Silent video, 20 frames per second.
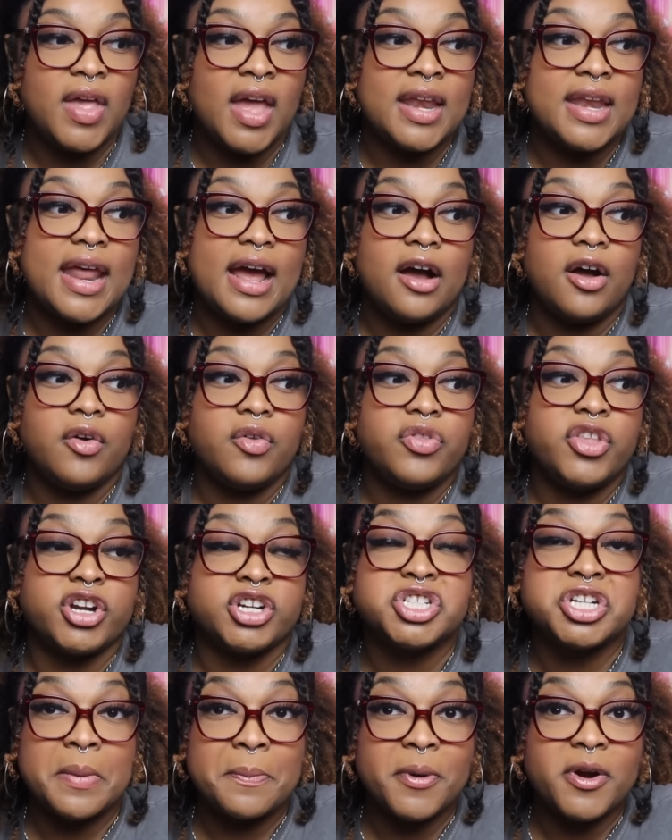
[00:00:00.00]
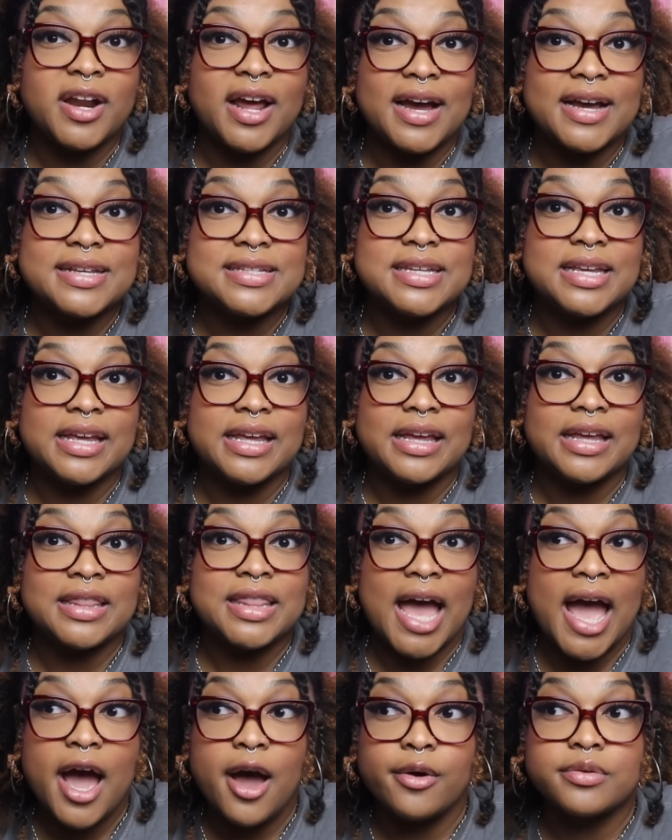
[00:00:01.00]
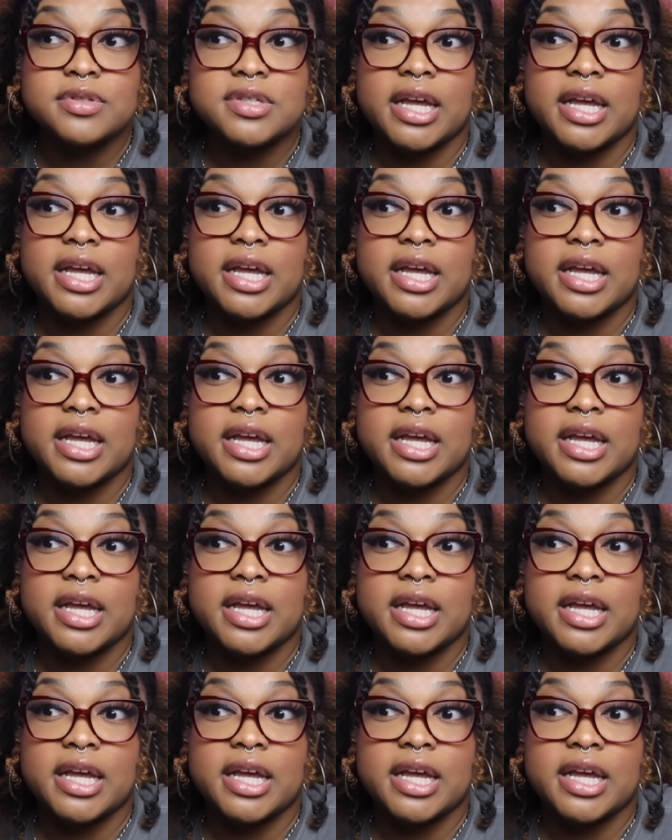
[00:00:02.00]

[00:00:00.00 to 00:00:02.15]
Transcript: and now they're jeopardizing the house.